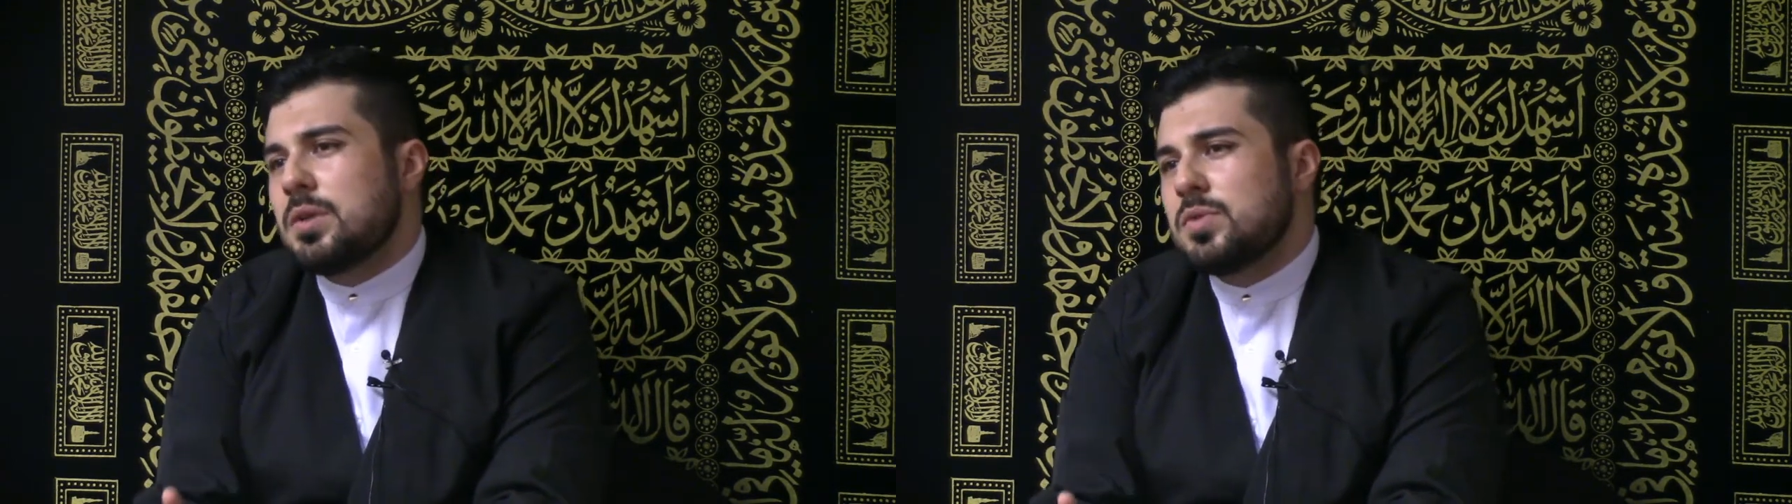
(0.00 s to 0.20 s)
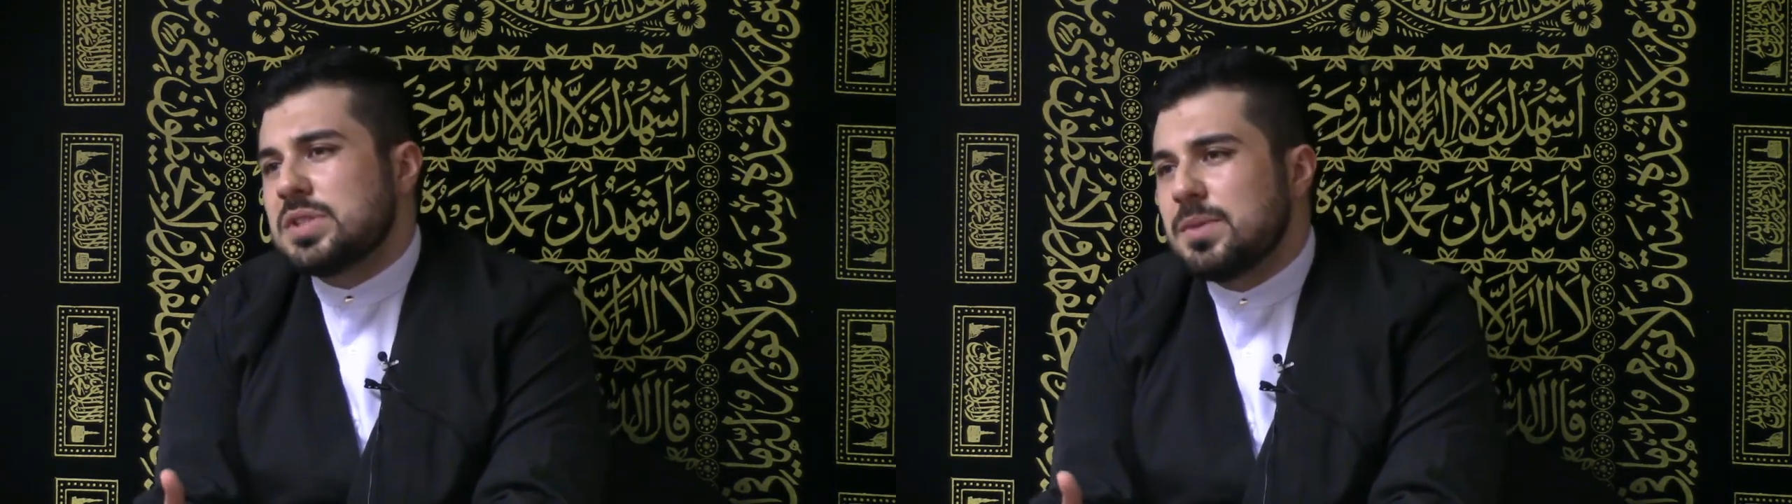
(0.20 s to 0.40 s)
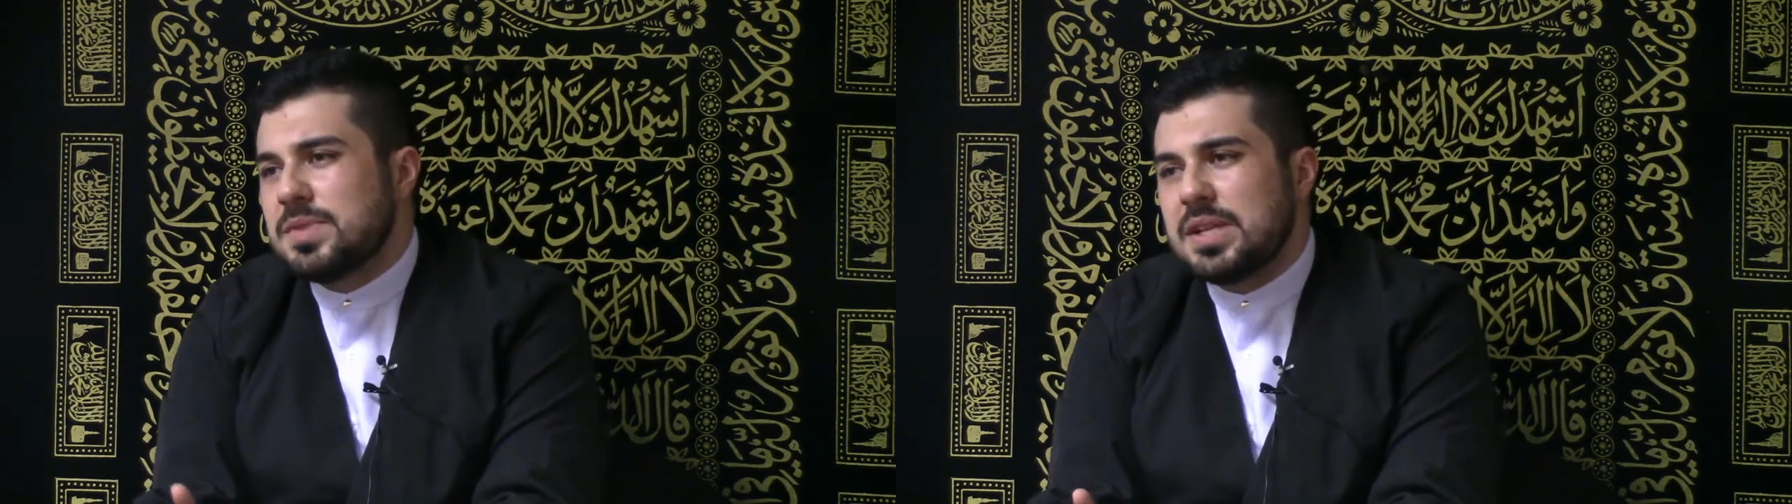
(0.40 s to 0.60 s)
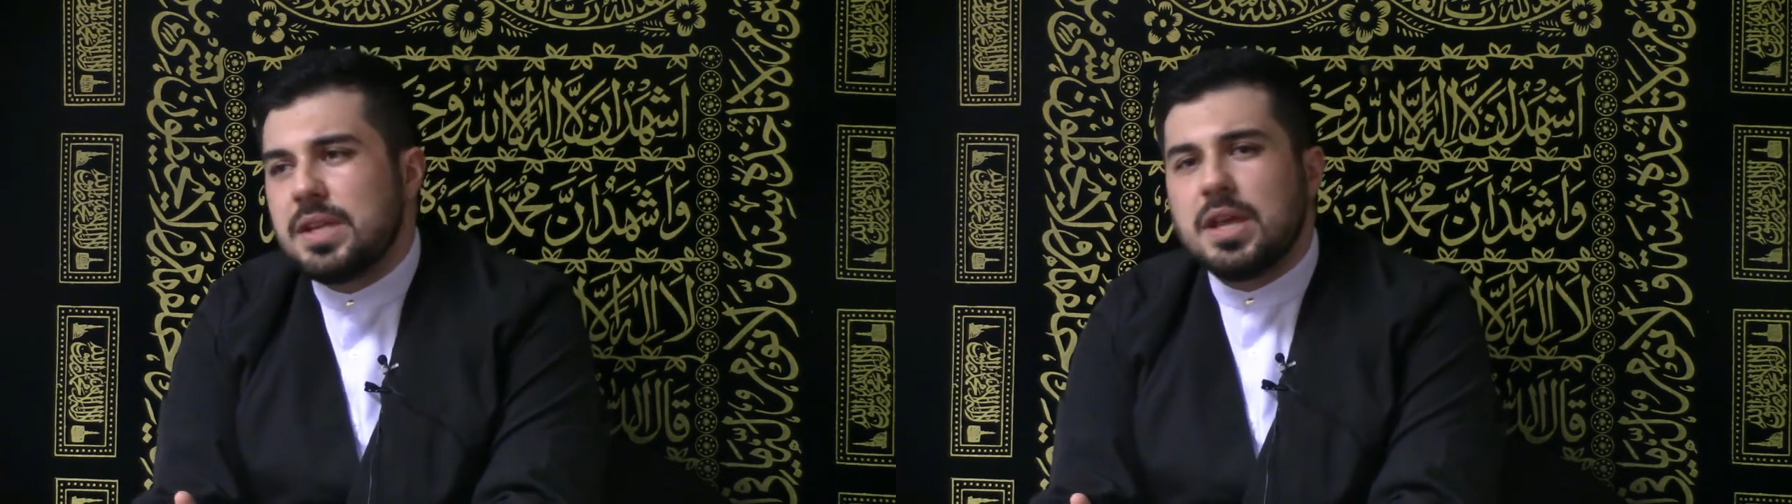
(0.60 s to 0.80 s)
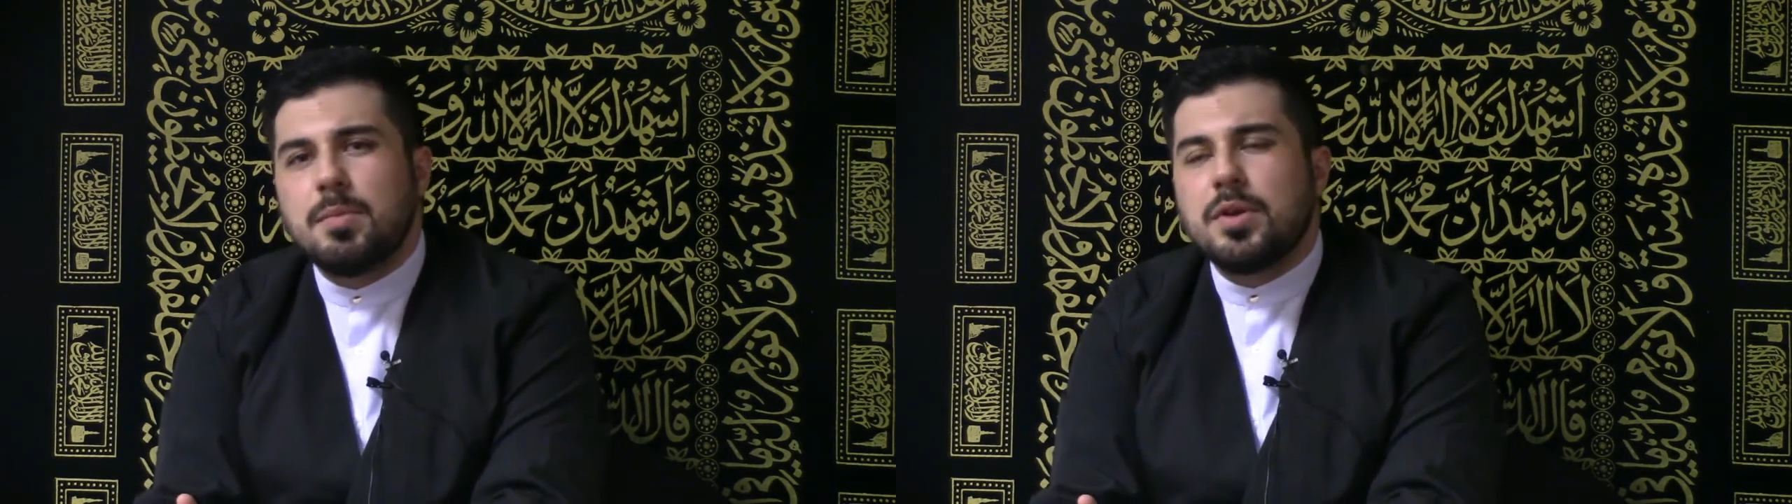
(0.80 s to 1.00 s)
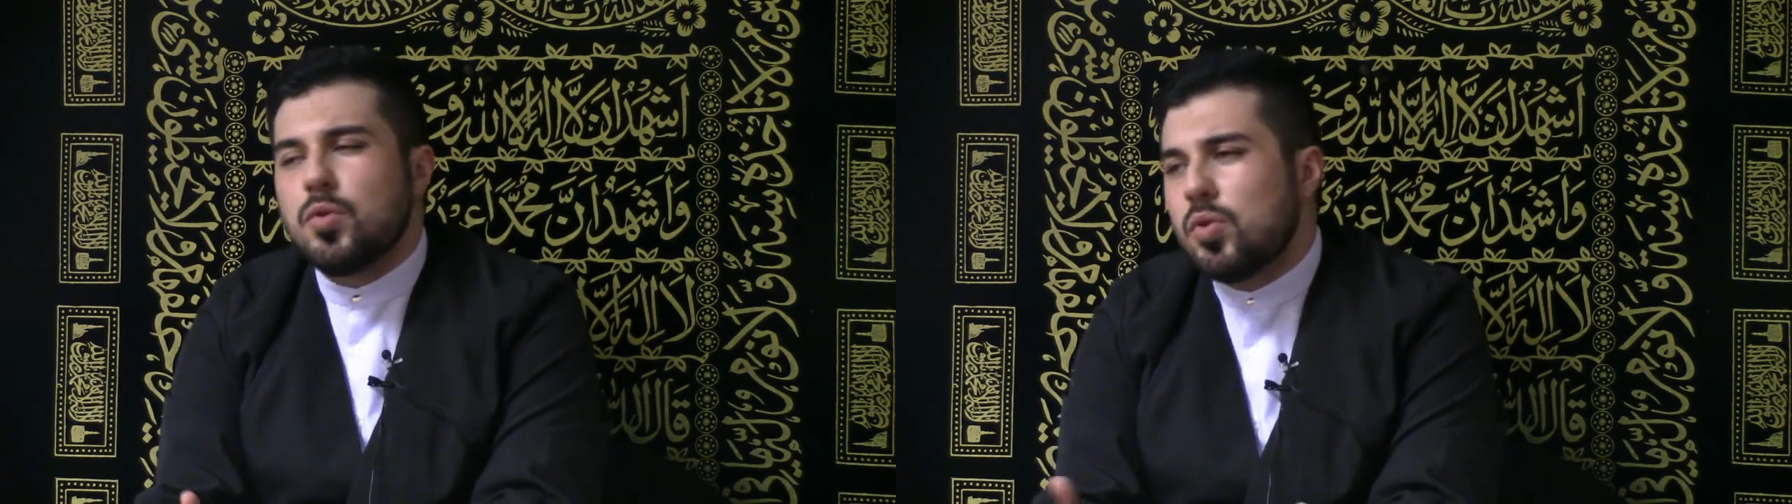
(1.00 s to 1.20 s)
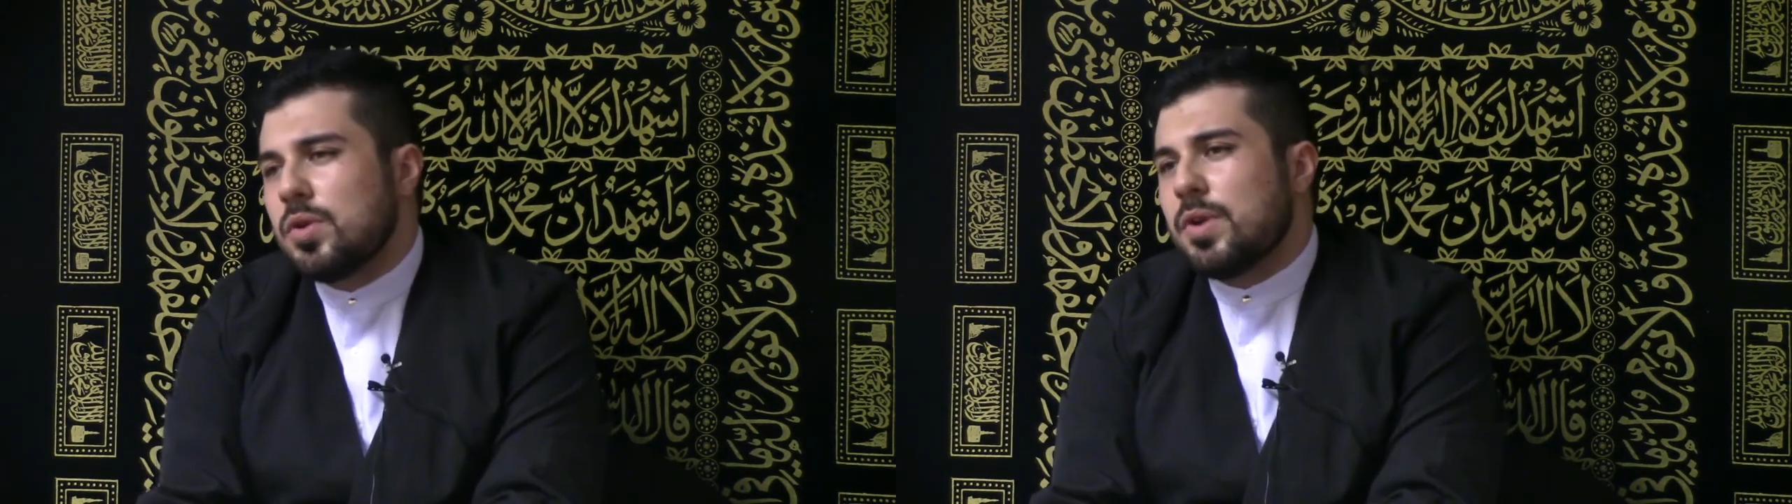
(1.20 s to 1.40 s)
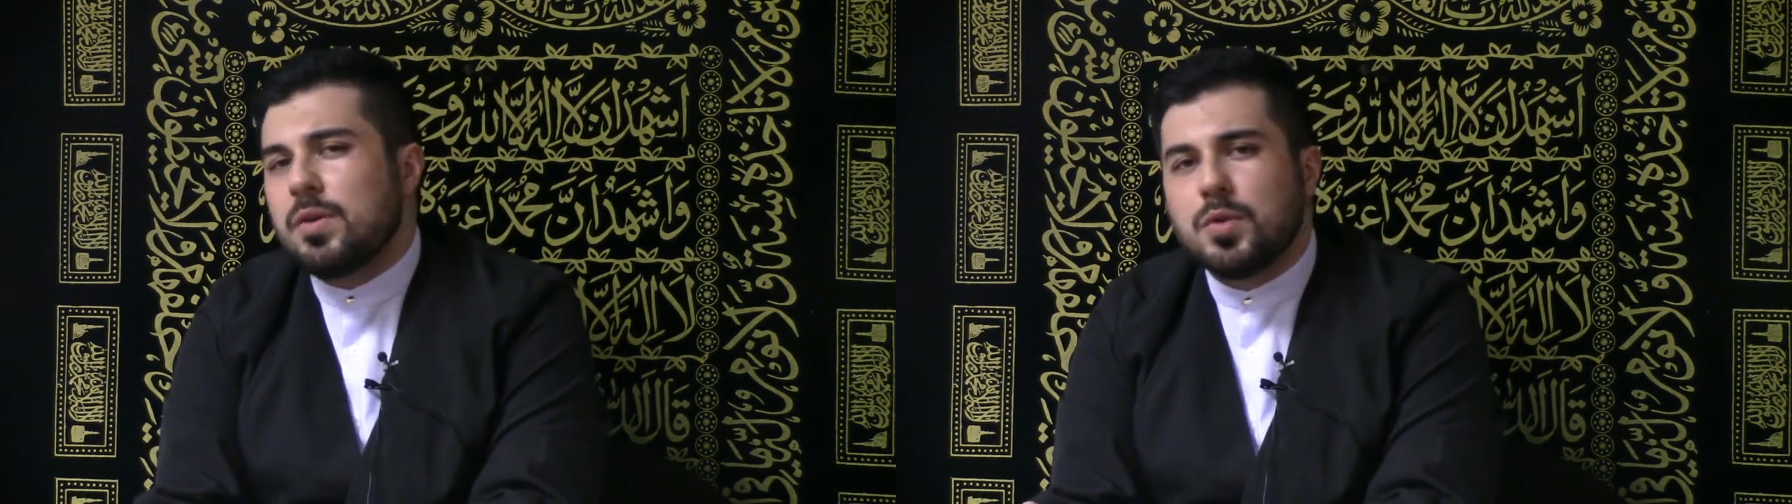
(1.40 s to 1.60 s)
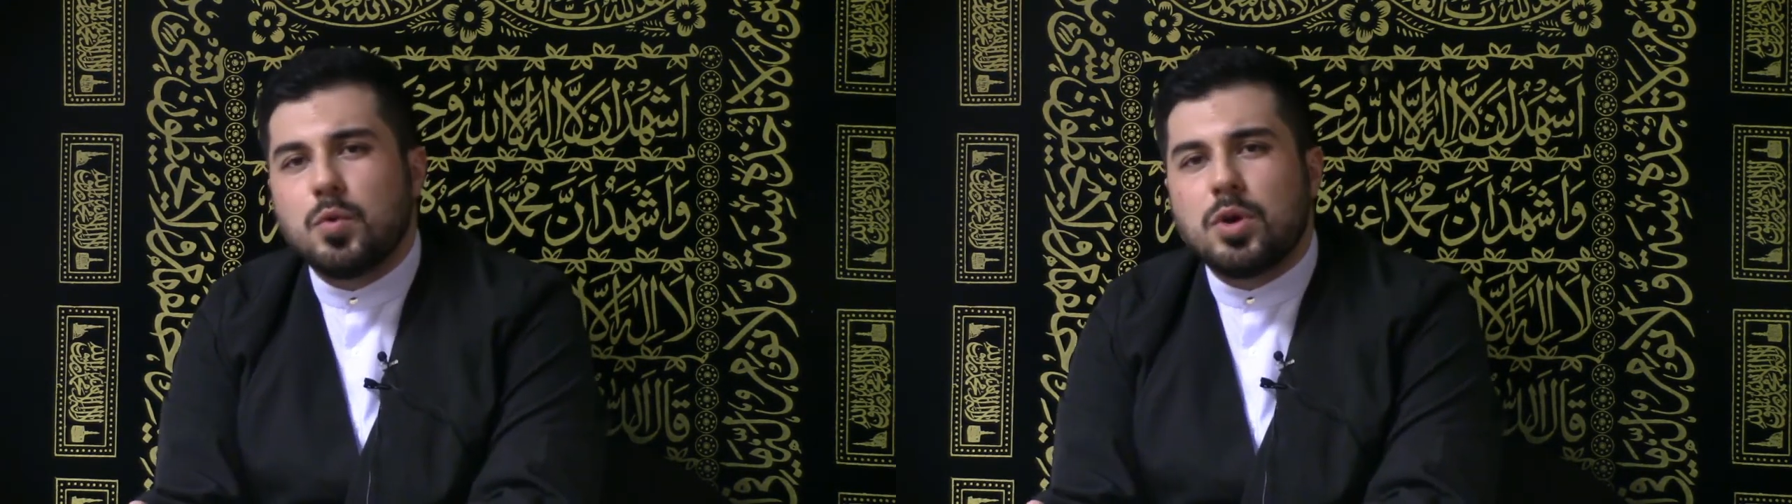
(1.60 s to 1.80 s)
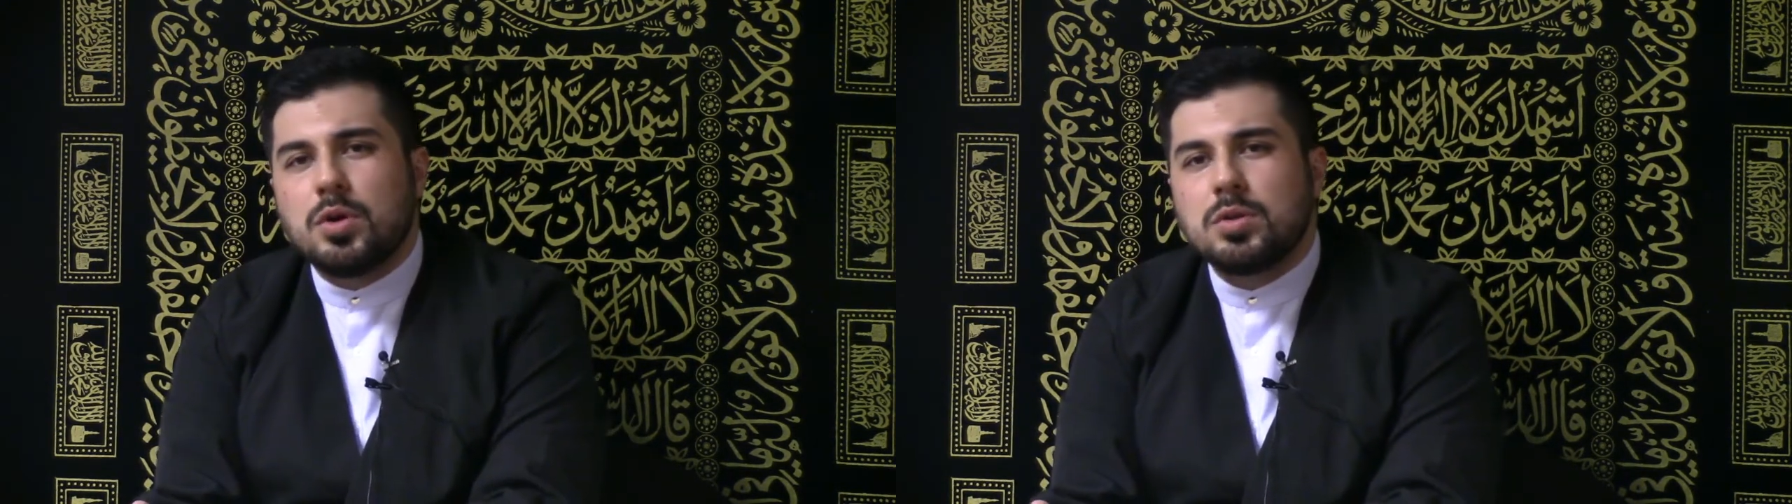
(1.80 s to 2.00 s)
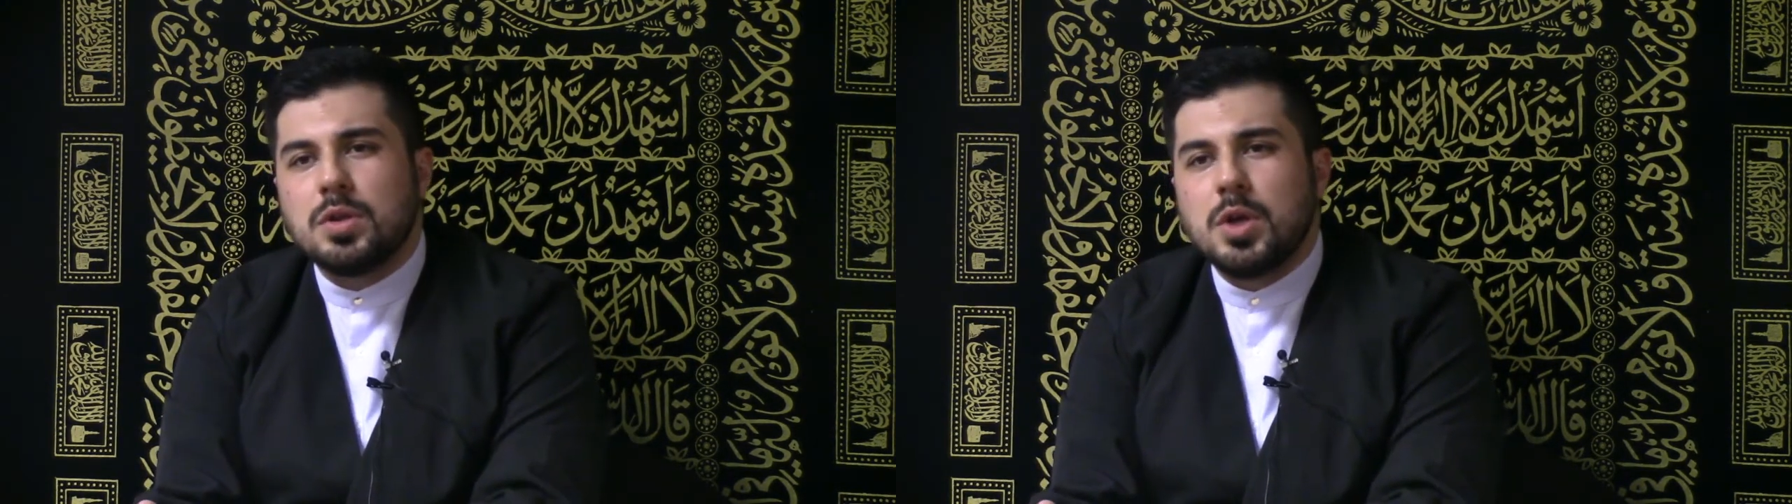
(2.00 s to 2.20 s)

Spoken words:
Muslims in Yemen, all around the world,